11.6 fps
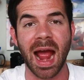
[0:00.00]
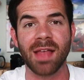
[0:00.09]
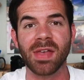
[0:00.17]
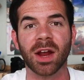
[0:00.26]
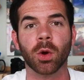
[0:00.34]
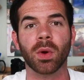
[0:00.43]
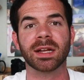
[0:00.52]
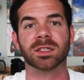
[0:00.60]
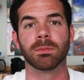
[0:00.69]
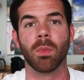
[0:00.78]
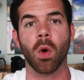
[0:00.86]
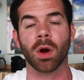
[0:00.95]
and that
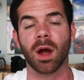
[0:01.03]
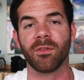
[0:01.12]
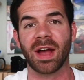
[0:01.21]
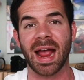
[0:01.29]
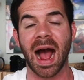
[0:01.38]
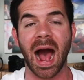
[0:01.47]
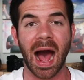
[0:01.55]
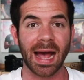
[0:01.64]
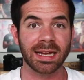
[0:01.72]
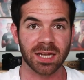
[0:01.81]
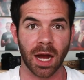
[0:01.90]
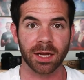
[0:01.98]
creates more of a
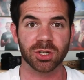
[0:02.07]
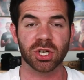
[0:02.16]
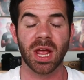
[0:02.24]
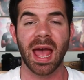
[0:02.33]
high touch